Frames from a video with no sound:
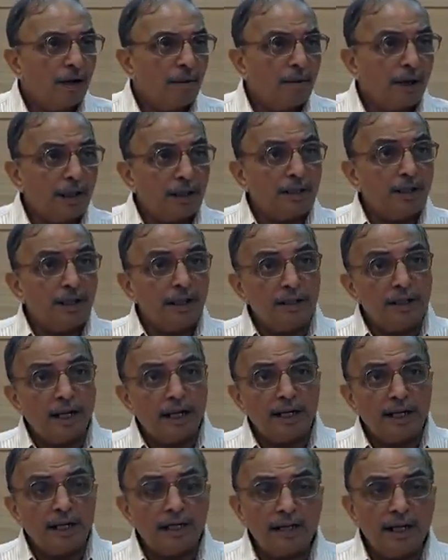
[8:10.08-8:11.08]
But these
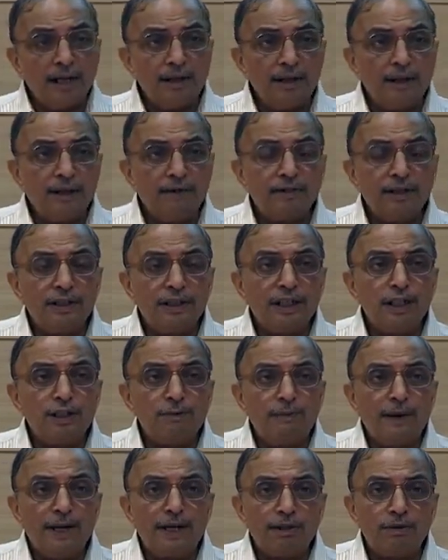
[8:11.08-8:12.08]
are nothing with
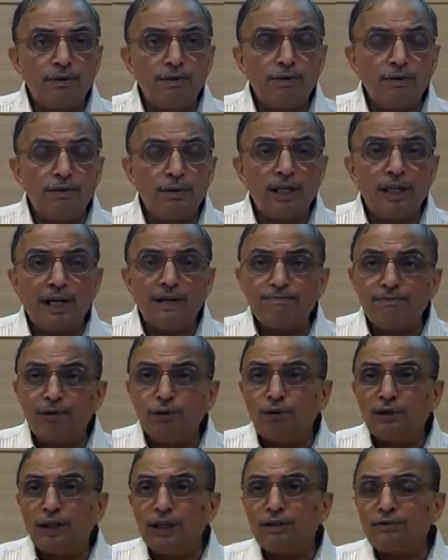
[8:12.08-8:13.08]
respect to the
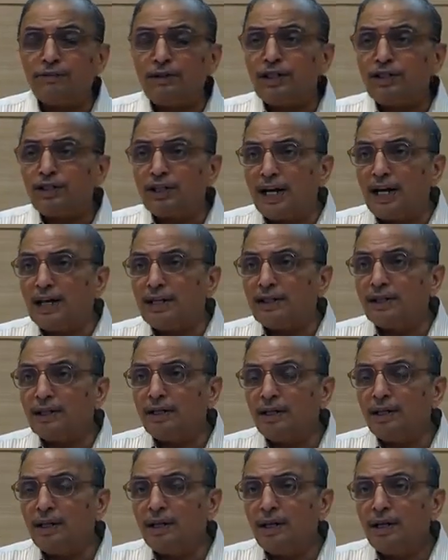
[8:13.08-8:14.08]
computers which run
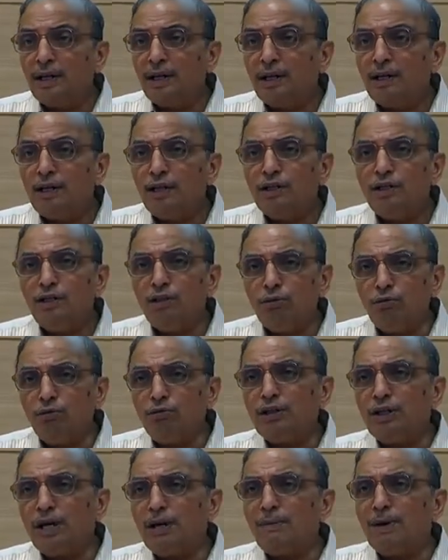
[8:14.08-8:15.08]

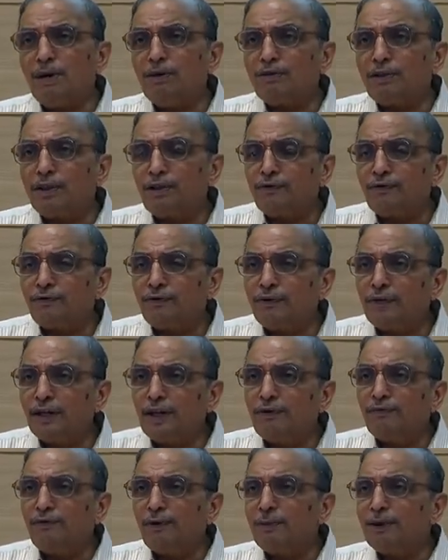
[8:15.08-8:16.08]
huge amount of
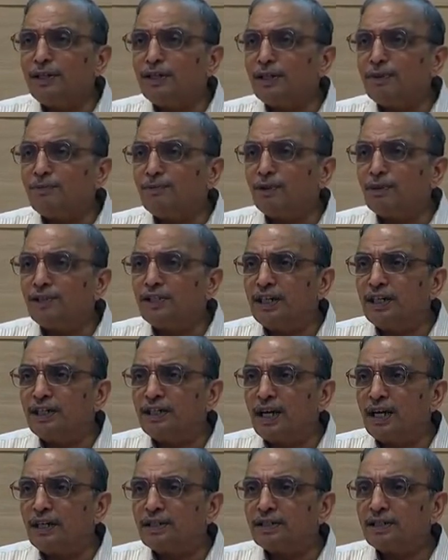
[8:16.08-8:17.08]
information processing
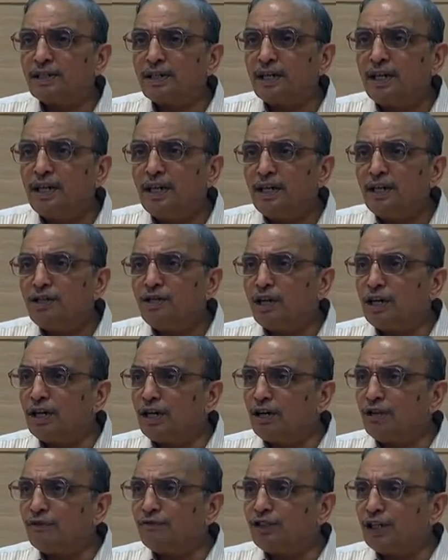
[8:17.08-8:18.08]
tasks. You have
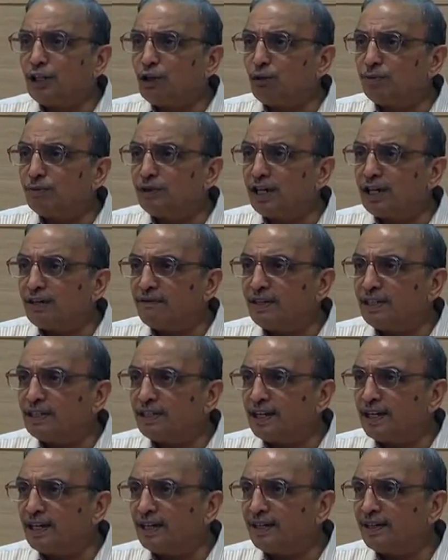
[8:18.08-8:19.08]
heard of genome
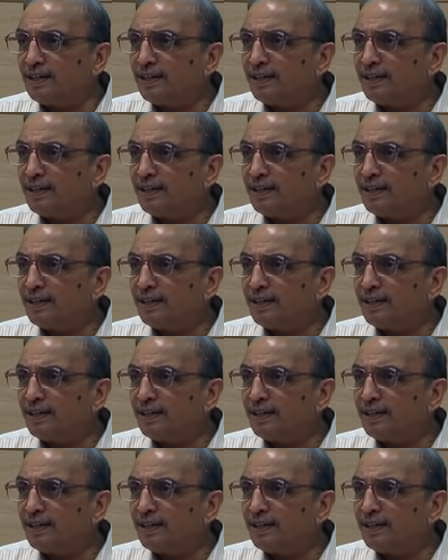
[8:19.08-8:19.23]
sequencing?